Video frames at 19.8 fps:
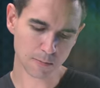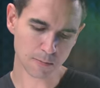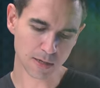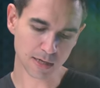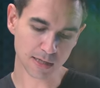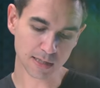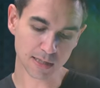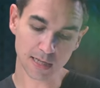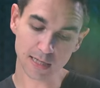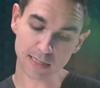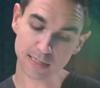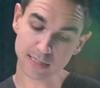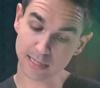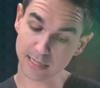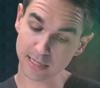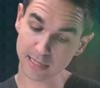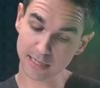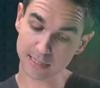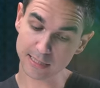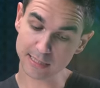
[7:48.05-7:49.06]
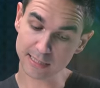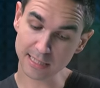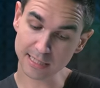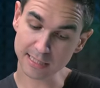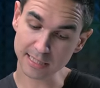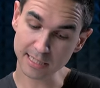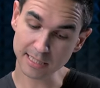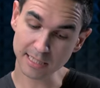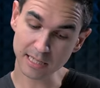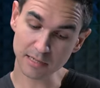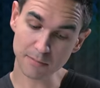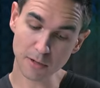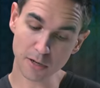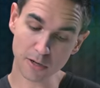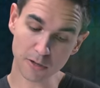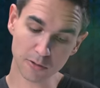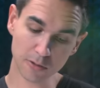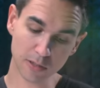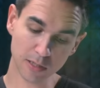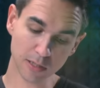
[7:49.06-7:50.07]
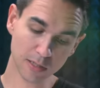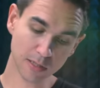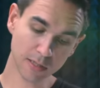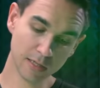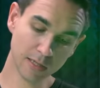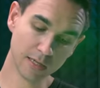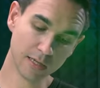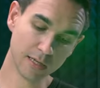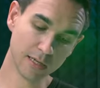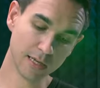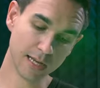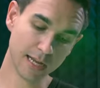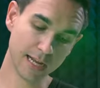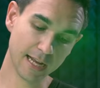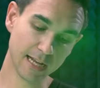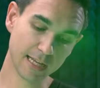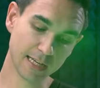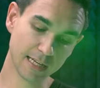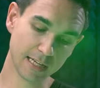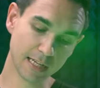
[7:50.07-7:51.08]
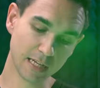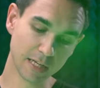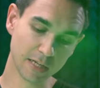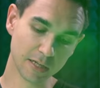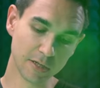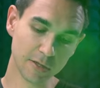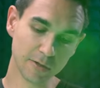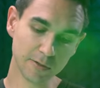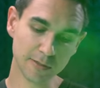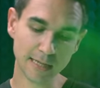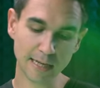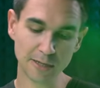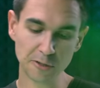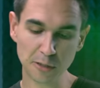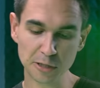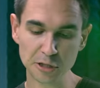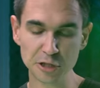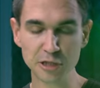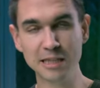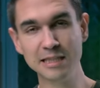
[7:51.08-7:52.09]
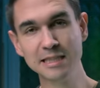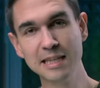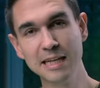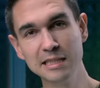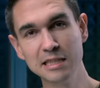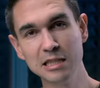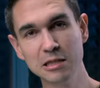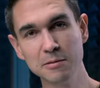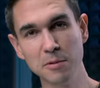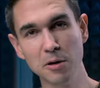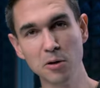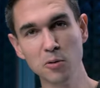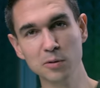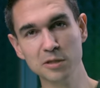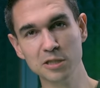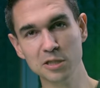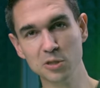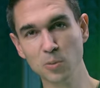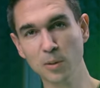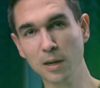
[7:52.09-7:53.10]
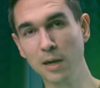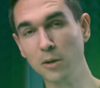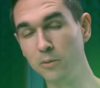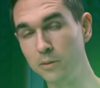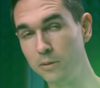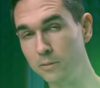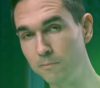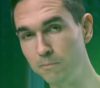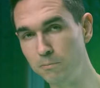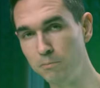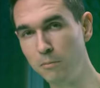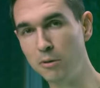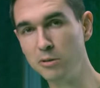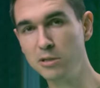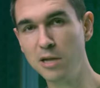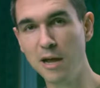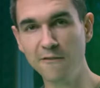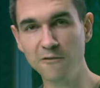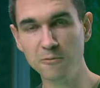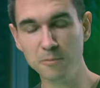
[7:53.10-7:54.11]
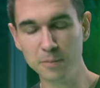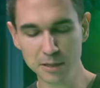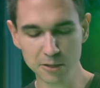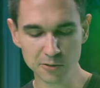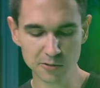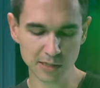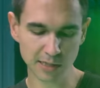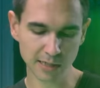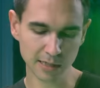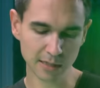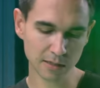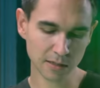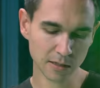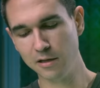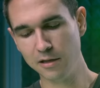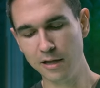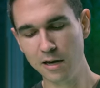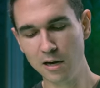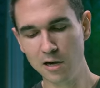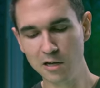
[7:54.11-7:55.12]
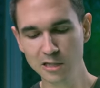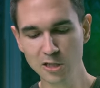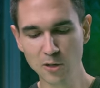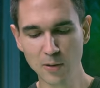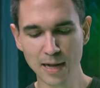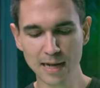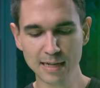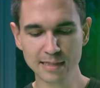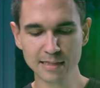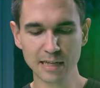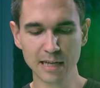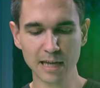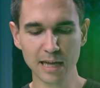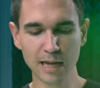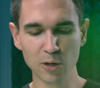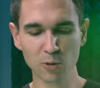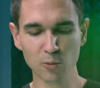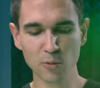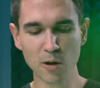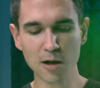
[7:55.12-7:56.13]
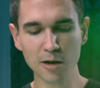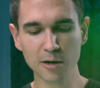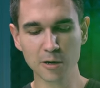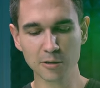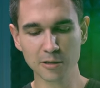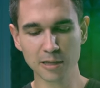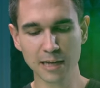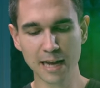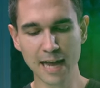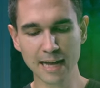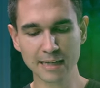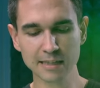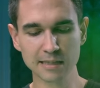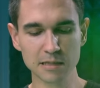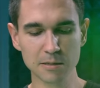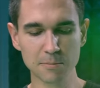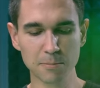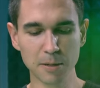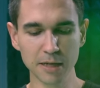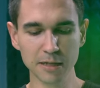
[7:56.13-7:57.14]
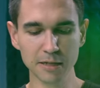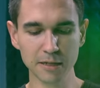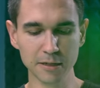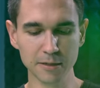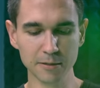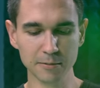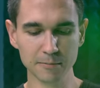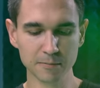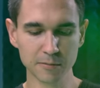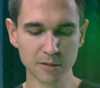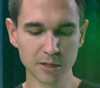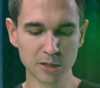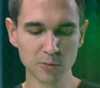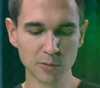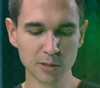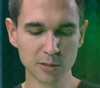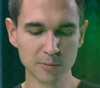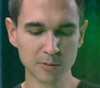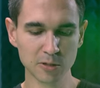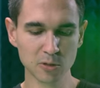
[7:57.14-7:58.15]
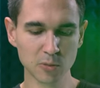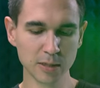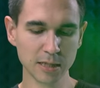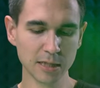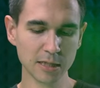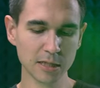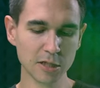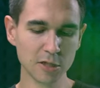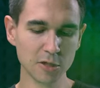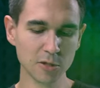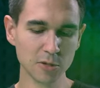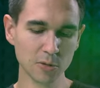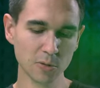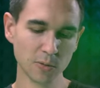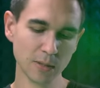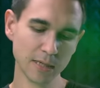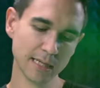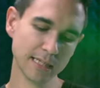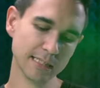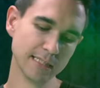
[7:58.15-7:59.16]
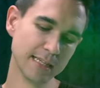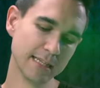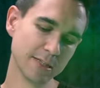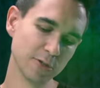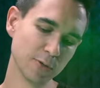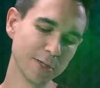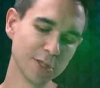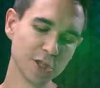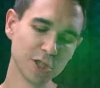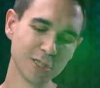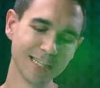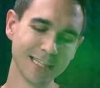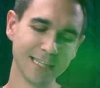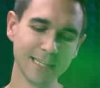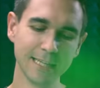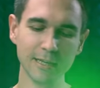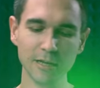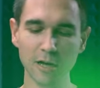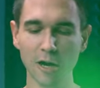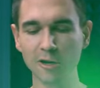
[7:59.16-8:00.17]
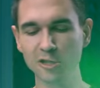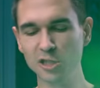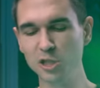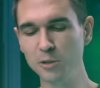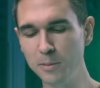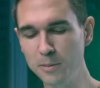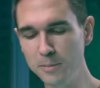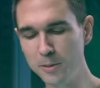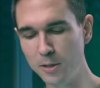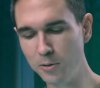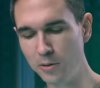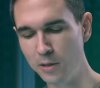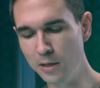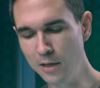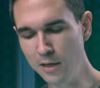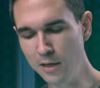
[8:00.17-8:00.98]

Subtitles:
but it does in CCT mode and in hue, saturation, intensity mode, which is where I would most often be using it. Then it also has a rocker that acts as a button to switch between hue and saturation in RGB mode.